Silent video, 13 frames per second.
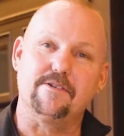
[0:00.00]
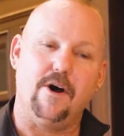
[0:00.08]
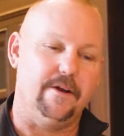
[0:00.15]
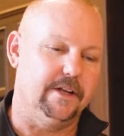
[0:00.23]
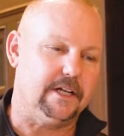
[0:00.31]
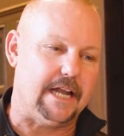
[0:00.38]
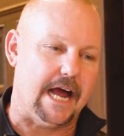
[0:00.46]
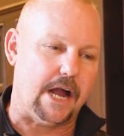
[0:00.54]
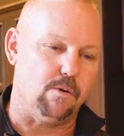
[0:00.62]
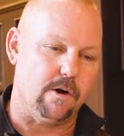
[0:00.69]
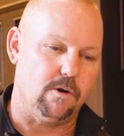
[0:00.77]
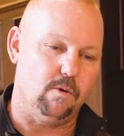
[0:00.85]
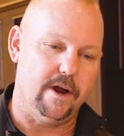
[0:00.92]
is called the
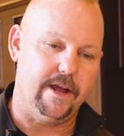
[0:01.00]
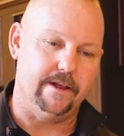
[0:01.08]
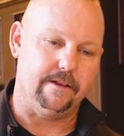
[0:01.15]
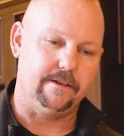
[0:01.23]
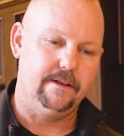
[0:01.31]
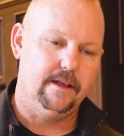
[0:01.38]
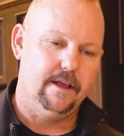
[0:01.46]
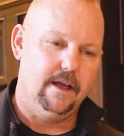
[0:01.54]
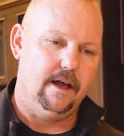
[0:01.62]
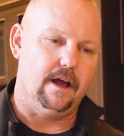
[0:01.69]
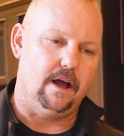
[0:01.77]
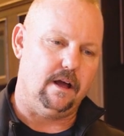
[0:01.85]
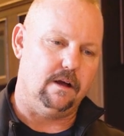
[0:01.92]
Clockwork Whale.
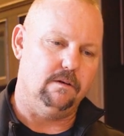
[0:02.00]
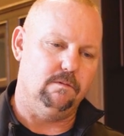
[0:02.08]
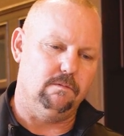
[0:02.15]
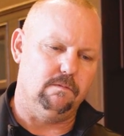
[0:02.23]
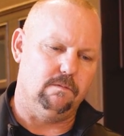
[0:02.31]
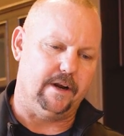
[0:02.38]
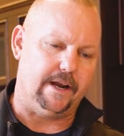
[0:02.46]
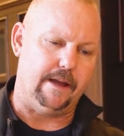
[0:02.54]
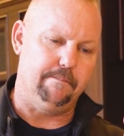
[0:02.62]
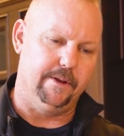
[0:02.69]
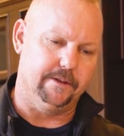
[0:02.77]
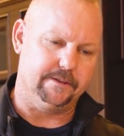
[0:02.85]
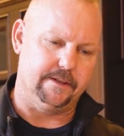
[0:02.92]
When I
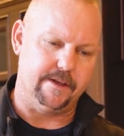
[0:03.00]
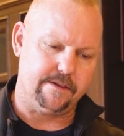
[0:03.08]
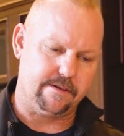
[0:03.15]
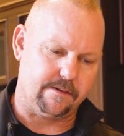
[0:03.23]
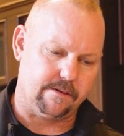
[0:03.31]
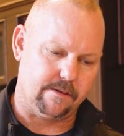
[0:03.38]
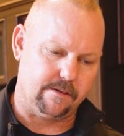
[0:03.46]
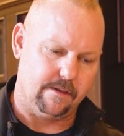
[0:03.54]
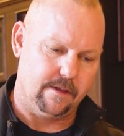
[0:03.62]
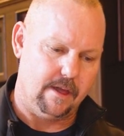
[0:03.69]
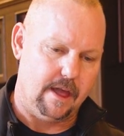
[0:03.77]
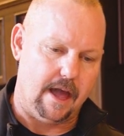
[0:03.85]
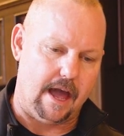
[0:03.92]
built this,
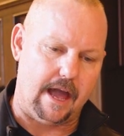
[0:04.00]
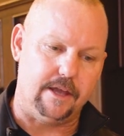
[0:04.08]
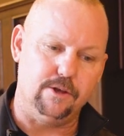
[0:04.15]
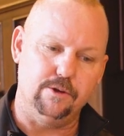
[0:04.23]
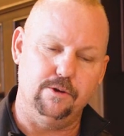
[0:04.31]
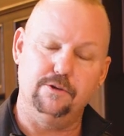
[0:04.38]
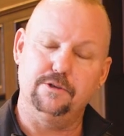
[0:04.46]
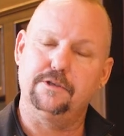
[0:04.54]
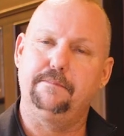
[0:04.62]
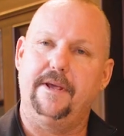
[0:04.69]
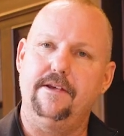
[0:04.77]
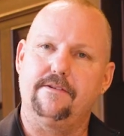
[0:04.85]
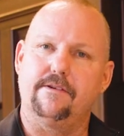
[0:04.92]
I
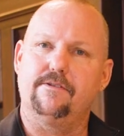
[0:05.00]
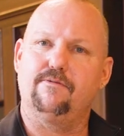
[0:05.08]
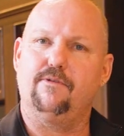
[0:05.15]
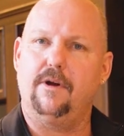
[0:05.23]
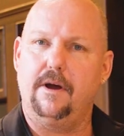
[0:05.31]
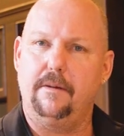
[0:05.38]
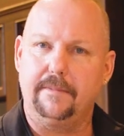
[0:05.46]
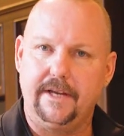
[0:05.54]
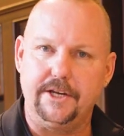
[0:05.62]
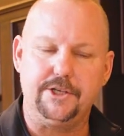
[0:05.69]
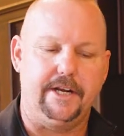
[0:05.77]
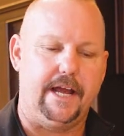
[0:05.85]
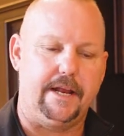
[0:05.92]
used pieces from
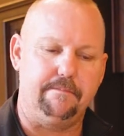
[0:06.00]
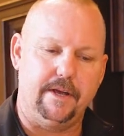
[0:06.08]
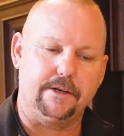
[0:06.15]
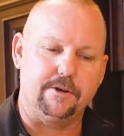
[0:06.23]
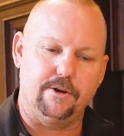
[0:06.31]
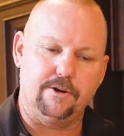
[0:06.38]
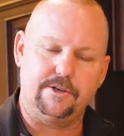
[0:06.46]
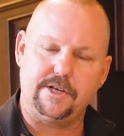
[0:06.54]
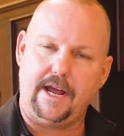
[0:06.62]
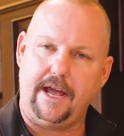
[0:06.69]
KitchenAid mixers.